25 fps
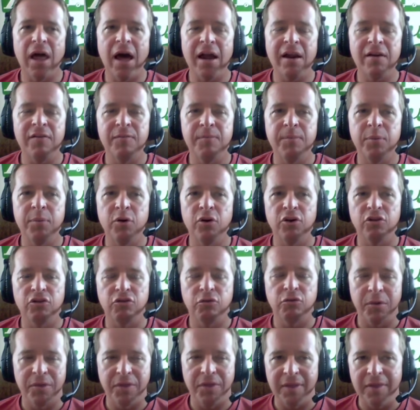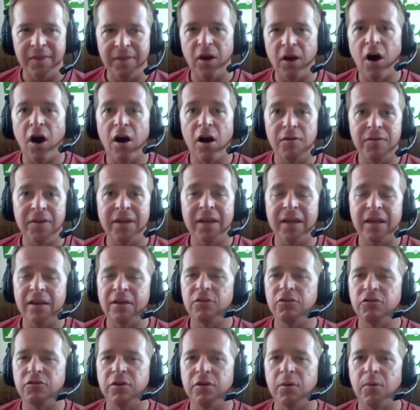There's a lot of push within the
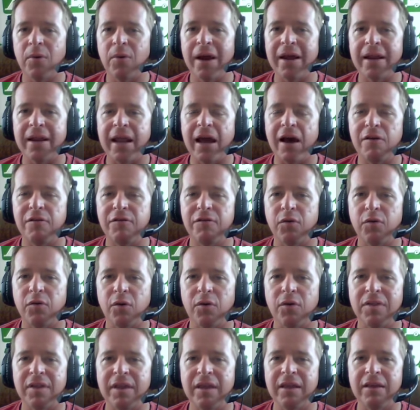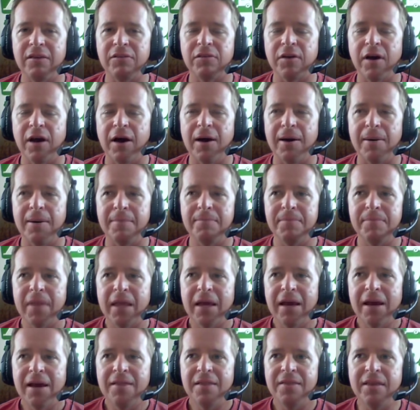RV industry right now for these
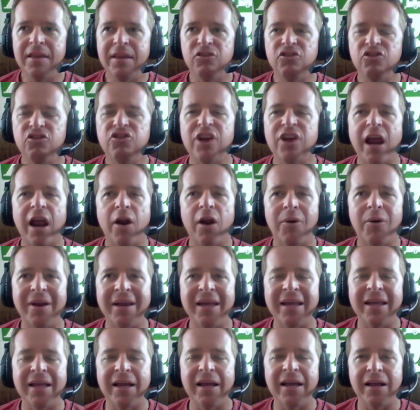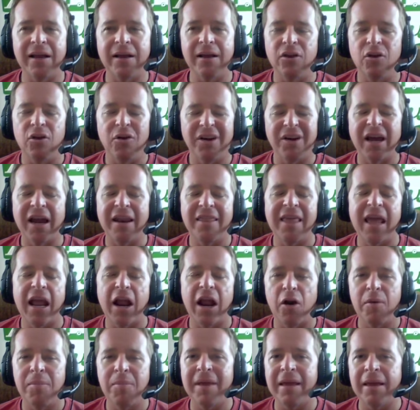sharing, kind of
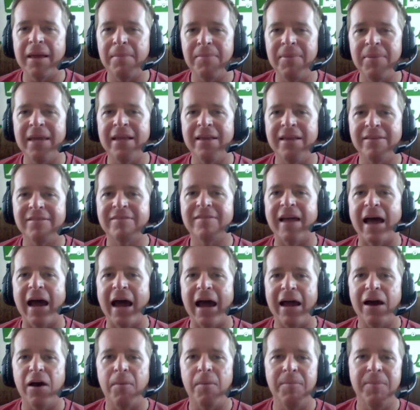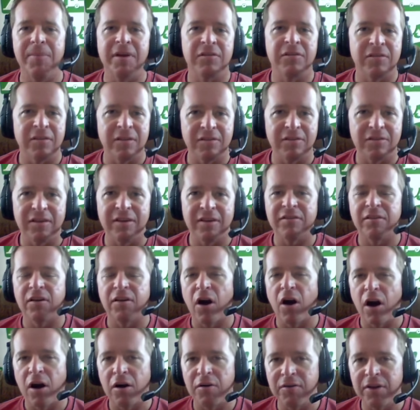the Airbnb style
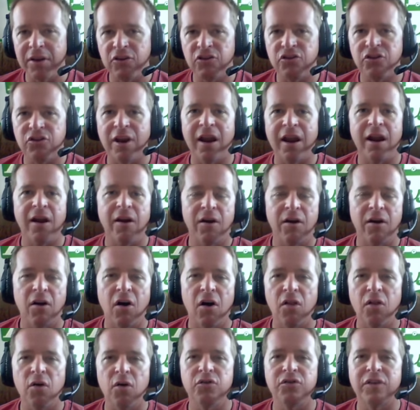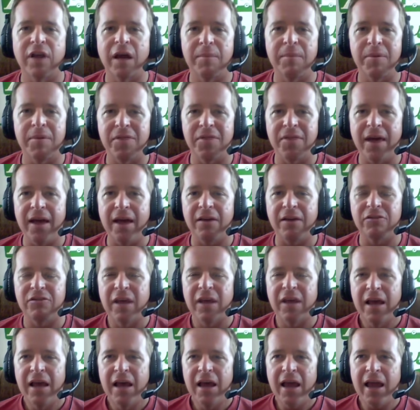businesses and RV share and all those type of
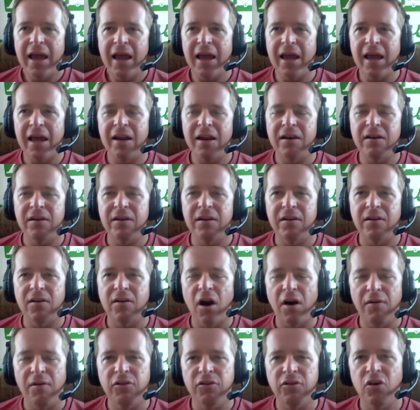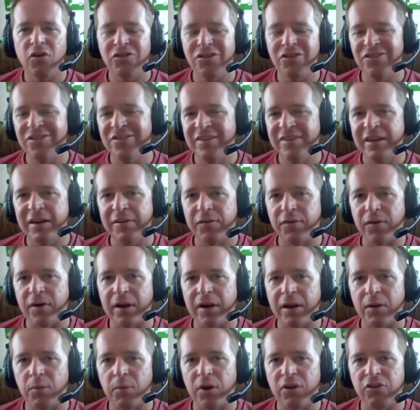things. And Harvest Host is
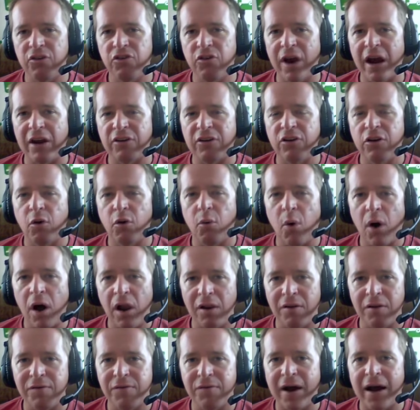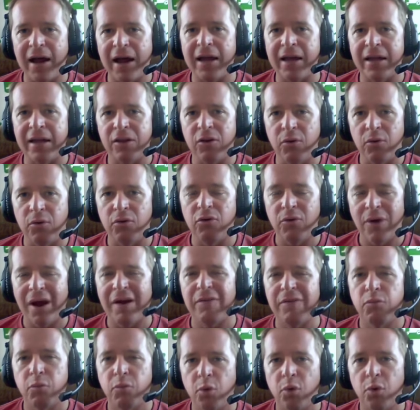different in which you're actually qualifying.
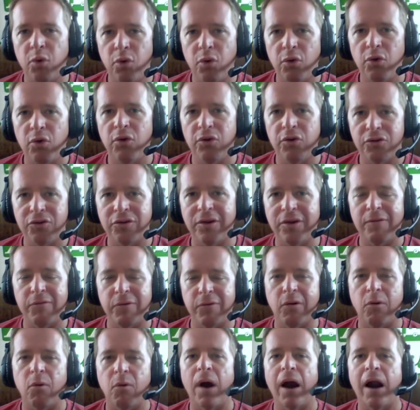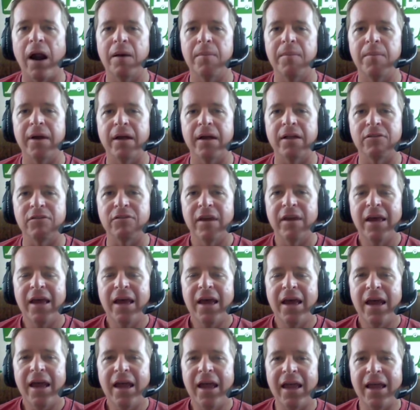You have rules, you have requirements,
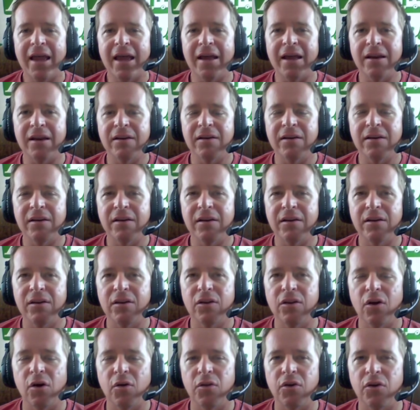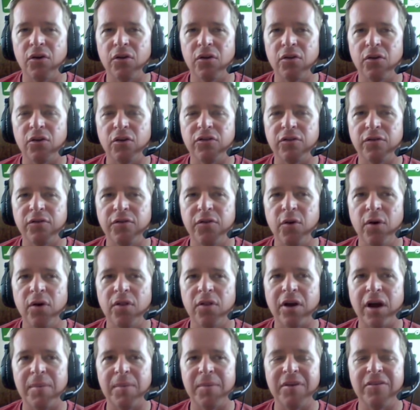and there's a
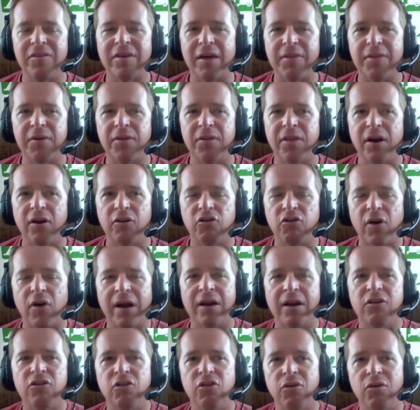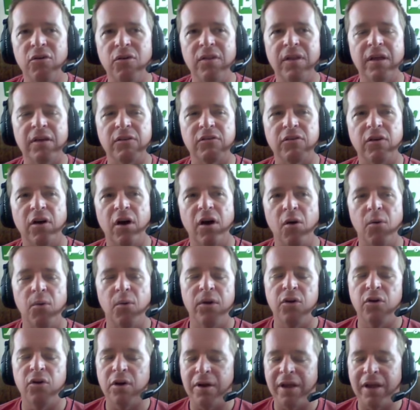few other companies out there that are trying to do this.
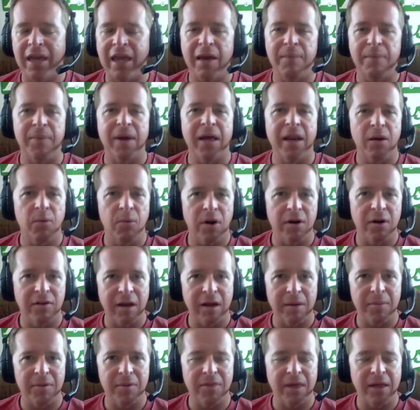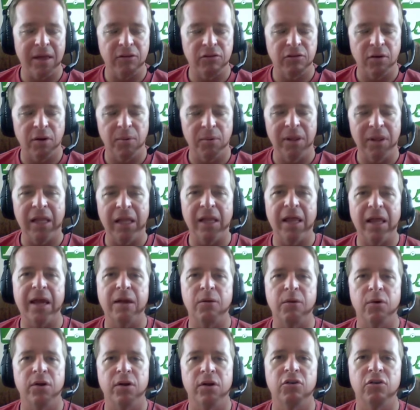Oh, well, you can camp anywhere type of thing. So I really
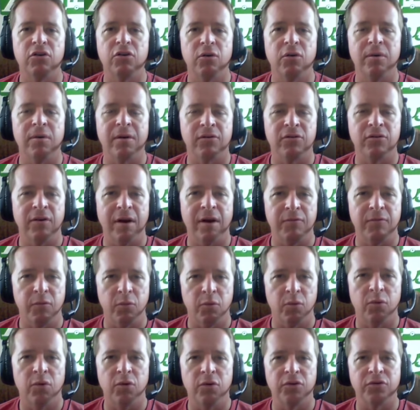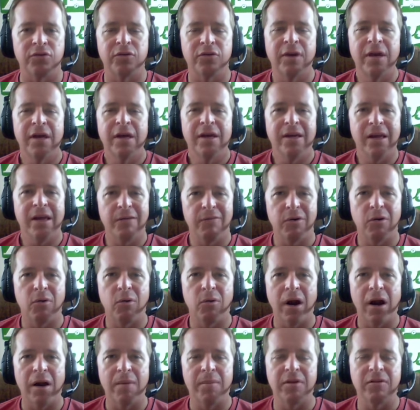like what you're doing because you have rules, you have
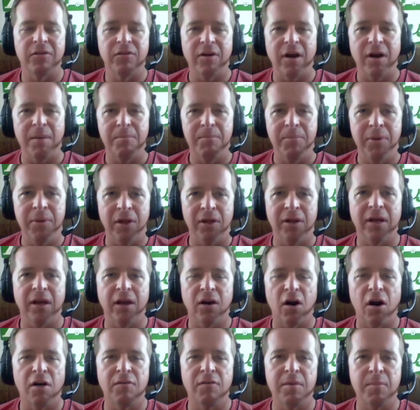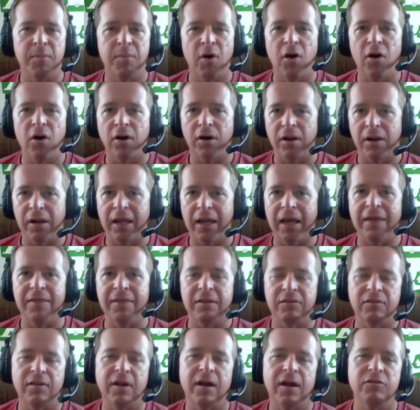requirements. You're not building an RV park on
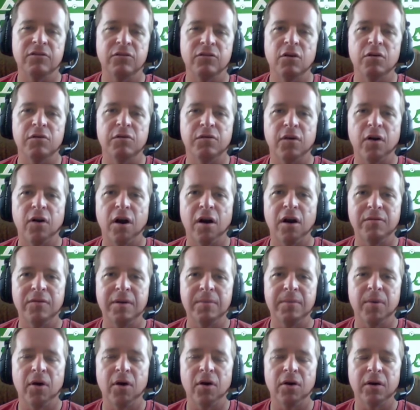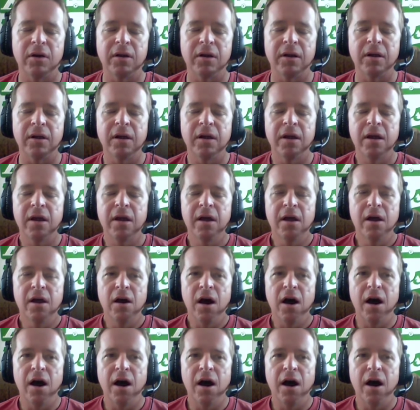land that's not zoned for RV parking.